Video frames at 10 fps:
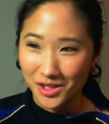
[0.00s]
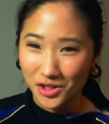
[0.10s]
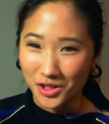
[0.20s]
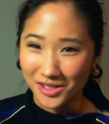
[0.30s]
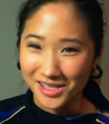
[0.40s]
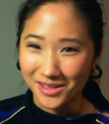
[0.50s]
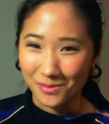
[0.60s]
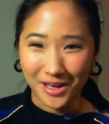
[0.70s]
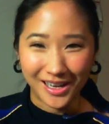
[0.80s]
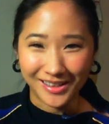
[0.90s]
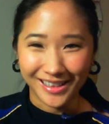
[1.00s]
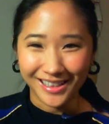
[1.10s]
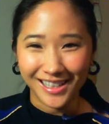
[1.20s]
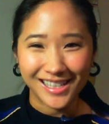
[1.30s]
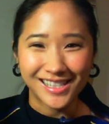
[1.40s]
trust the brand, I
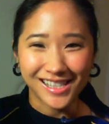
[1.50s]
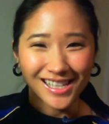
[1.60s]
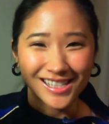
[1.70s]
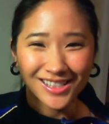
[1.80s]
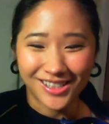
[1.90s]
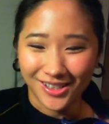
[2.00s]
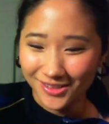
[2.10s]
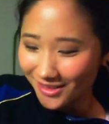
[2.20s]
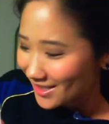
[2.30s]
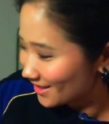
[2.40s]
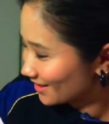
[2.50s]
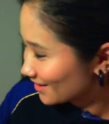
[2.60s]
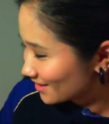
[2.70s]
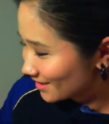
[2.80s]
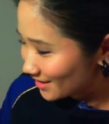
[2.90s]
guess. Like, do your own
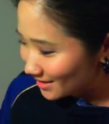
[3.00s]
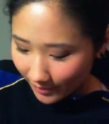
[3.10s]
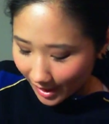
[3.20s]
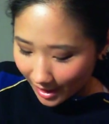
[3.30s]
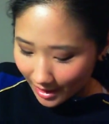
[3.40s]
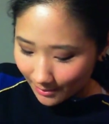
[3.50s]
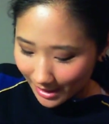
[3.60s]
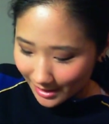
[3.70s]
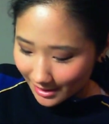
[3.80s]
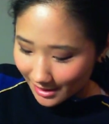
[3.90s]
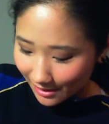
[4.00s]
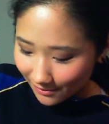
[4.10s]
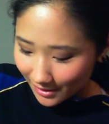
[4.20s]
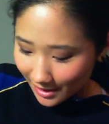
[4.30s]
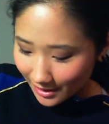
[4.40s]
research. I
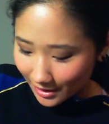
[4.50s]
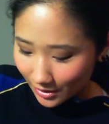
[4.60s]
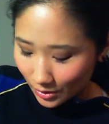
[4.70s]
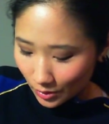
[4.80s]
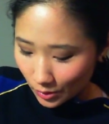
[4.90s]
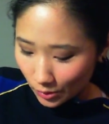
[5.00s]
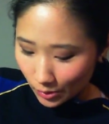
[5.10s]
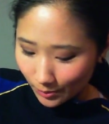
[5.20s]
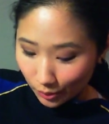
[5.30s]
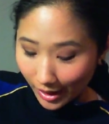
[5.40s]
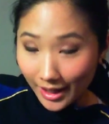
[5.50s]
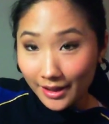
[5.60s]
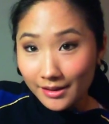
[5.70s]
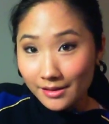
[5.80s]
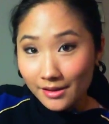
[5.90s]
discovered a new
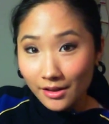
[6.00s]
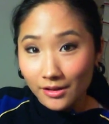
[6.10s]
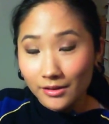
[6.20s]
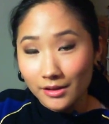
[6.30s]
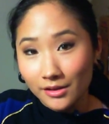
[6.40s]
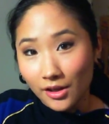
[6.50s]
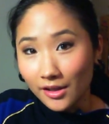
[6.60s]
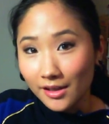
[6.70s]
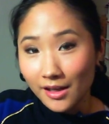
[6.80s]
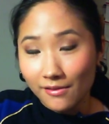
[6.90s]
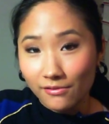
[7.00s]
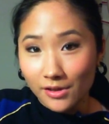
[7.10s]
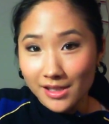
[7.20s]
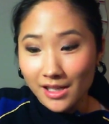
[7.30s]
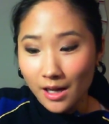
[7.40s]
brand called Garden of
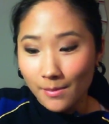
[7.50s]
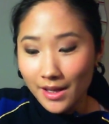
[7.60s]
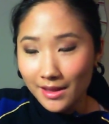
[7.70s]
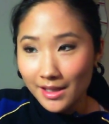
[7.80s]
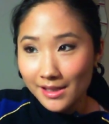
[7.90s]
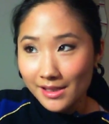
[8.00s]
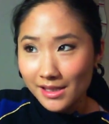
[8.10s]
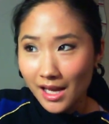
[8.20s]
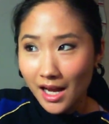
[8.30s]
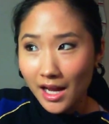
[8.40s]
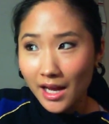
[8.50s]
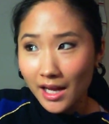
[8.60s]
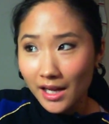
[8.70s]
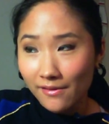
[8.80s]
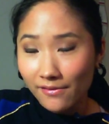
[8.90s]
Wisdom, and this
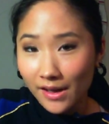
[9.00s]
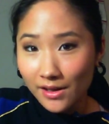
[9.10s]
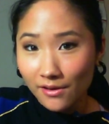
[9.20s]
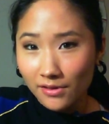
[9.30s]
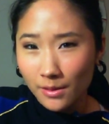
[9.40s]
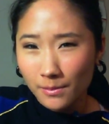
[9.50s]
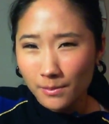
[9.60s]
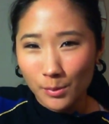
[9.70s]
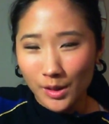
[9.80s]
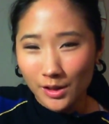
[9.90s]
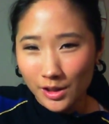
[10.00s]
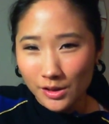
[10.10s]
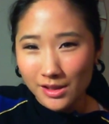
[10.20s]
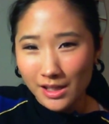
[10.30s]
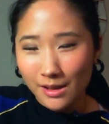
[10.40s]
I found out from, but her
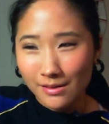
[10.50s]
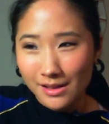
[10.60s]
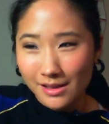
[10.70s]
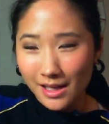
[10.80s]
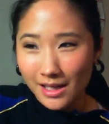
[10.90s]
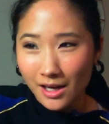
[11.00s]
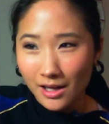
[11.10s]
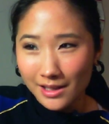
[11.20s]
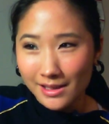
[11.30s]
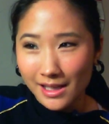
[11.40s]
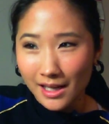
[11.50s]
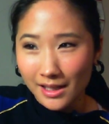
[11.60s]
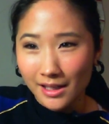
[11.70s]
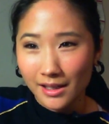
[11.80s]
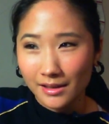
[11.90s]
username is like
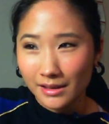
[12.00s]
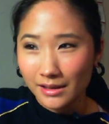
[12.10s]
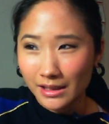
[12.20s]
Oksana